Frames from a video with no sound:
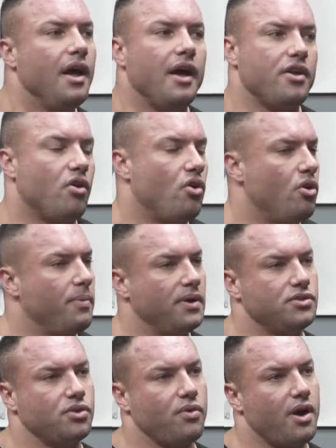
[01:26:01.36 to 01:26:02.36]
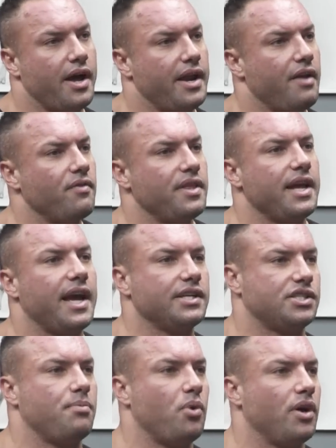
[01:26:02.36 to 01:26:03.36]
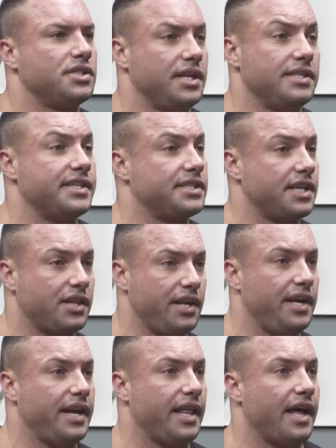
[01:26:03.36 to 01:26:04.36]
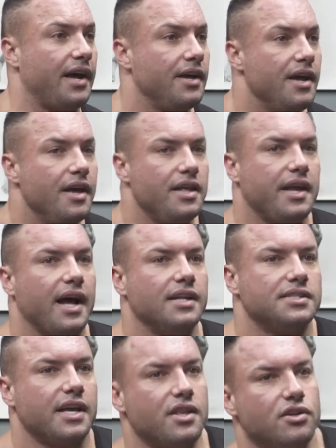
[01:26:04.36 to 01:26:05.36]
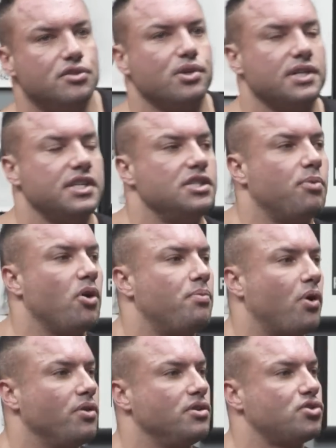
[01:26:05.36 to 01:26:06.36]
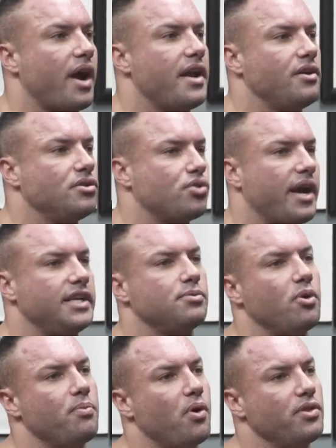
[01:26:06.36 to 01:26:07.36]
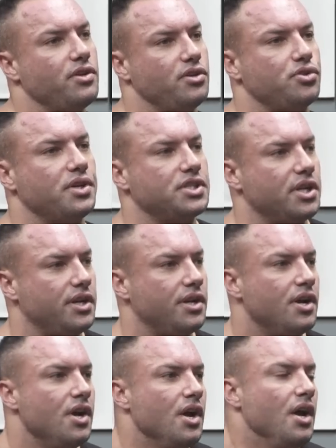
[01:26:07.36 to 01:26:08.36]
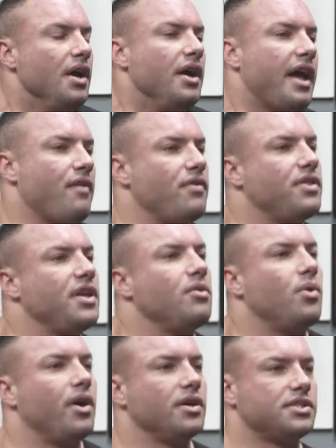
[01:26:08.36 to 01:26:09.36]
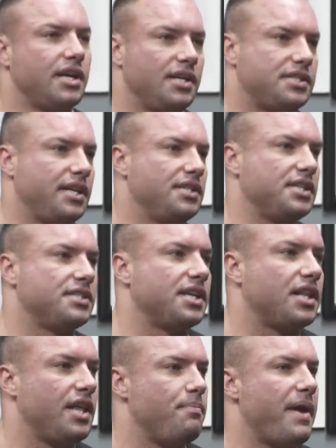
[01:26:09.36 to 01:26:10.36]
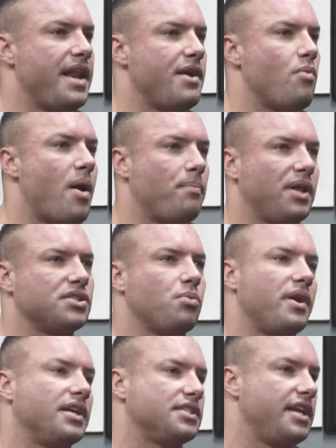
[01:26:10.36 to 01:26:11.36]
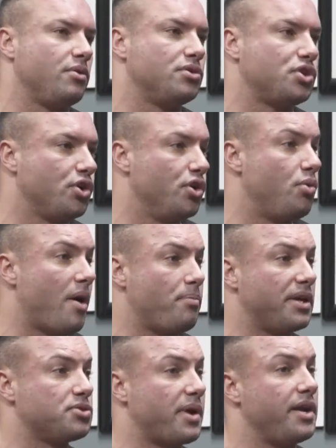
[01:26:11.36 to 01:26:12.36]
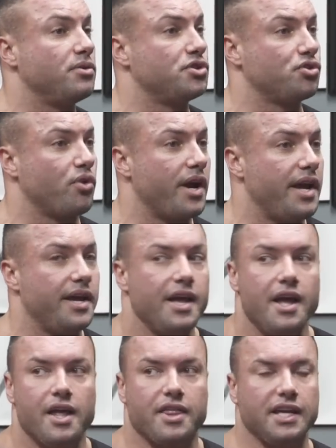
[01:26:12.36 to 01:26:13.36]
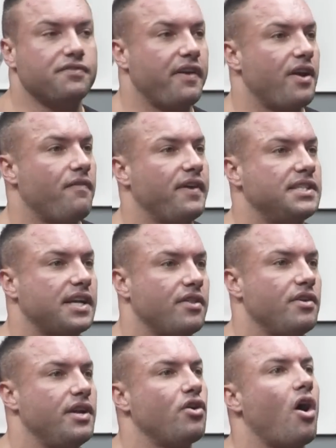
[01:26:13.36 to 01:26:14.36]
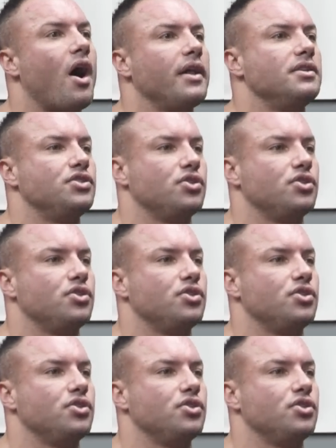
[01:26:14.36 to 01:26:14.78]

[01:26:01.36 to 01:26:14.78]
your hormones are right, everything has to work synergistically together. You can't say that nutrition is more important than training or training is more important than nutrition. Everything works synergistically, meaning 1 + 1 doesn't equal 2, 1 + 1 = 3. Things feed off each other and heighten